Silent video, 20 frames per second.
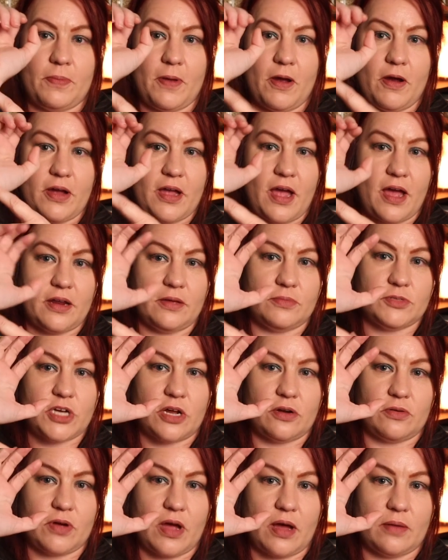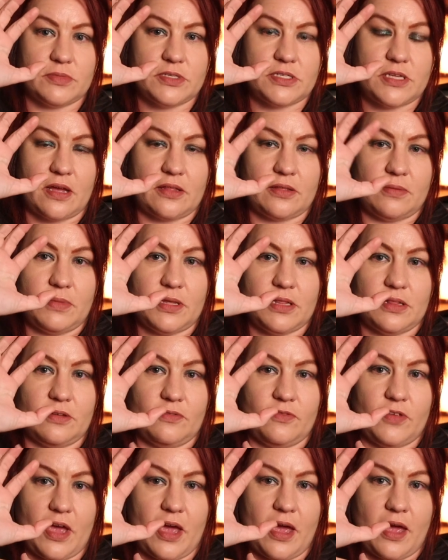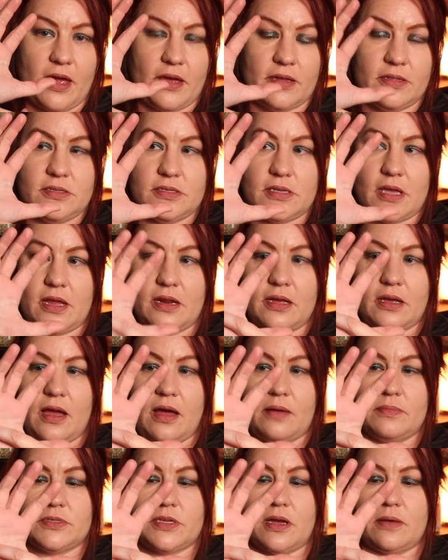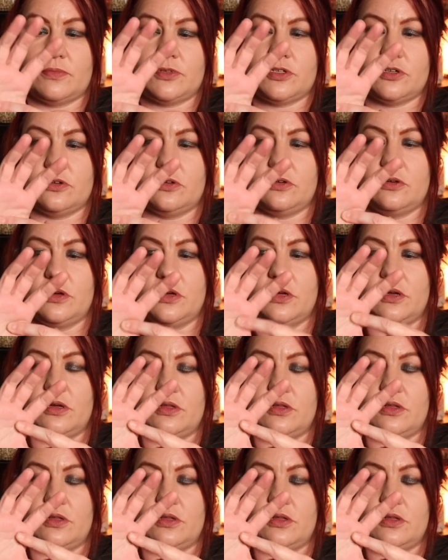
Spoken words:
pericardium channel comes down the middle of your hand and it comes up to